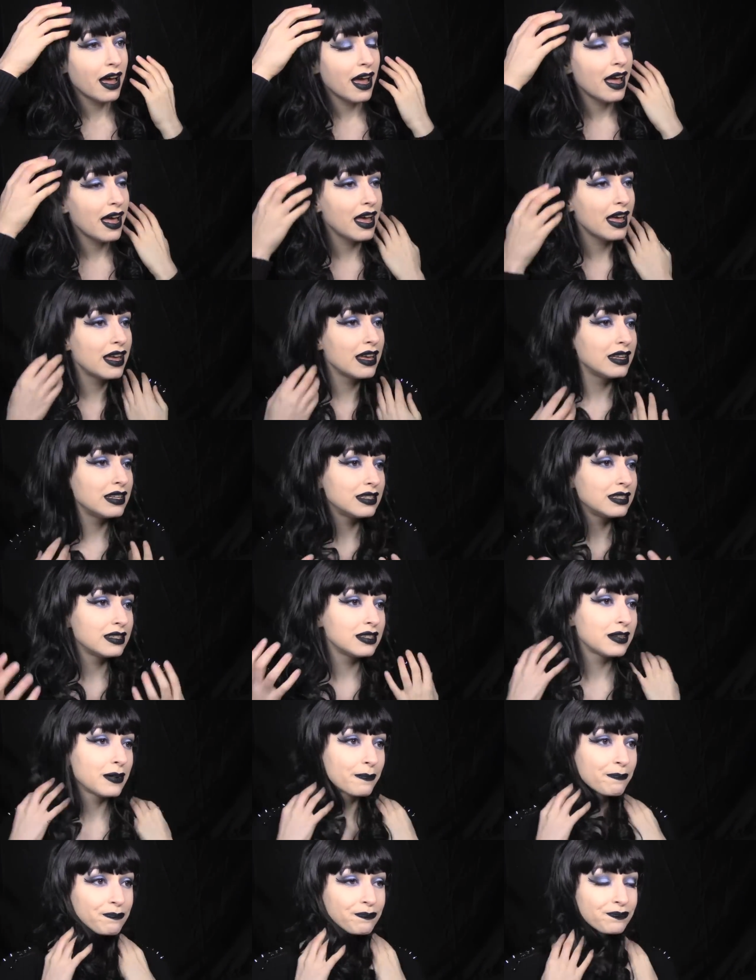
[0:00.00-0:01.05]
And
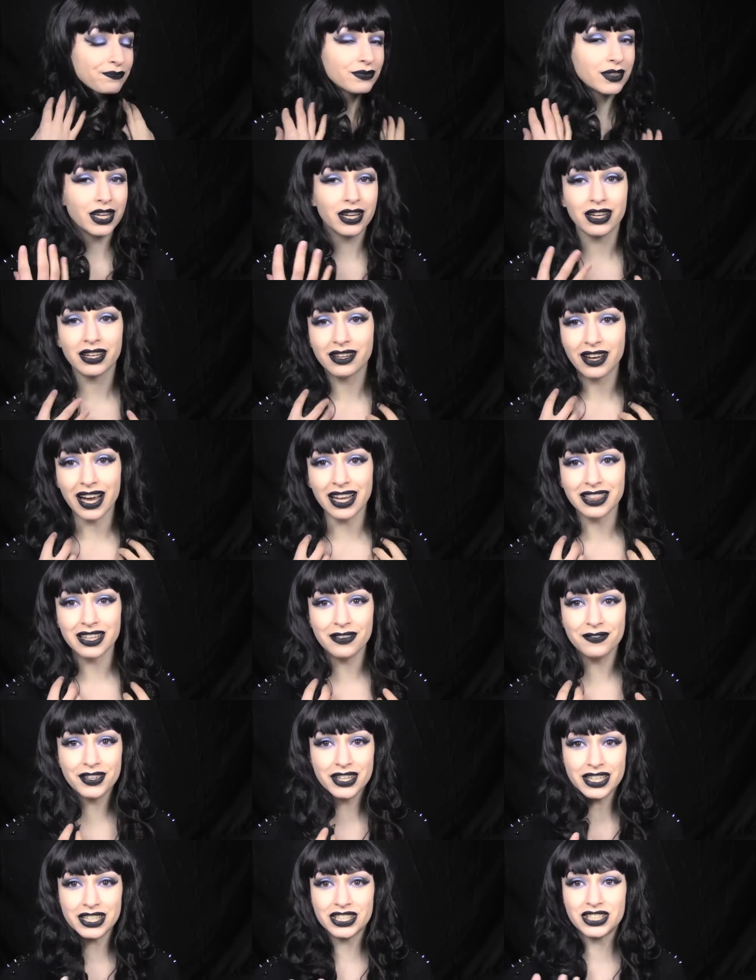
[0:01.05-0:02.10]
uh, I
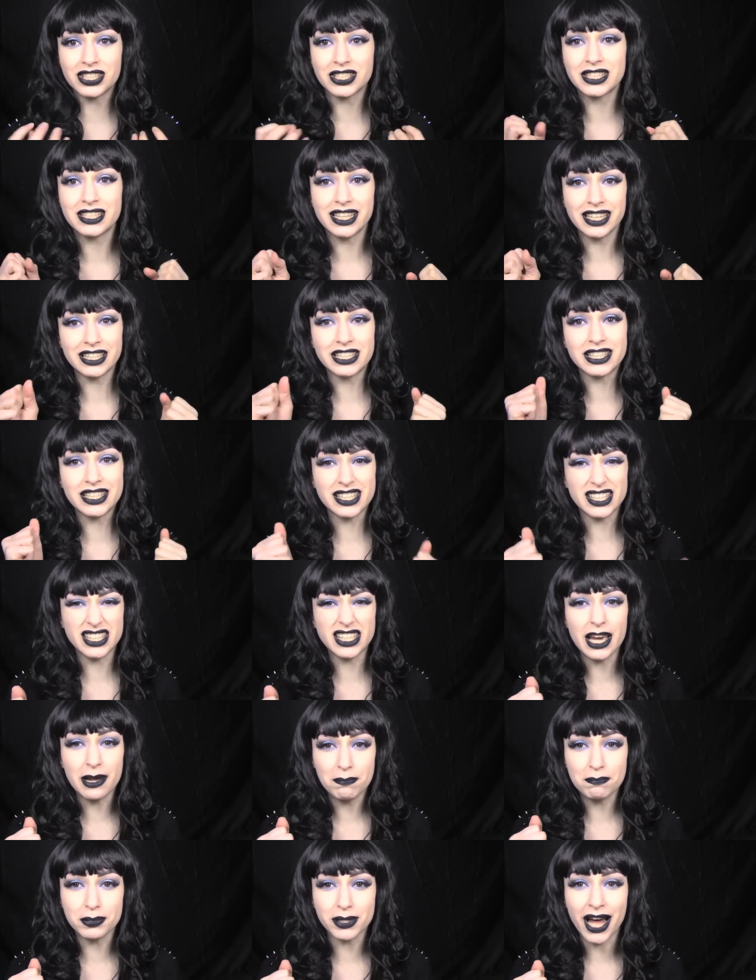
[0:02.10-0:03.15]
love that it's just, it's
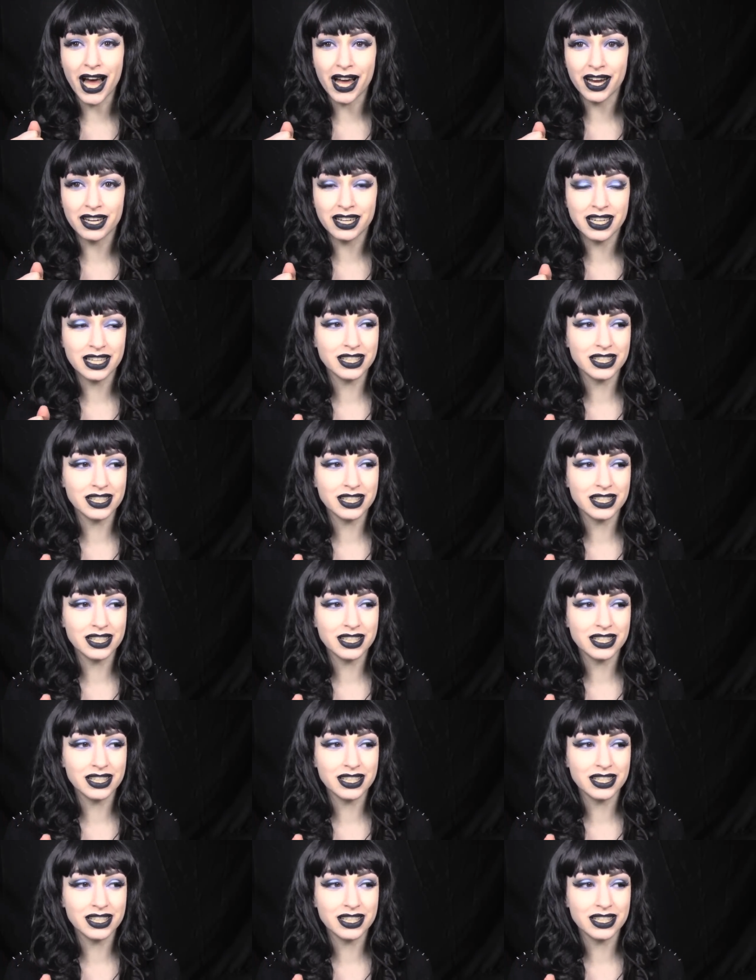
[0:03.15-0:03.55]
jet black.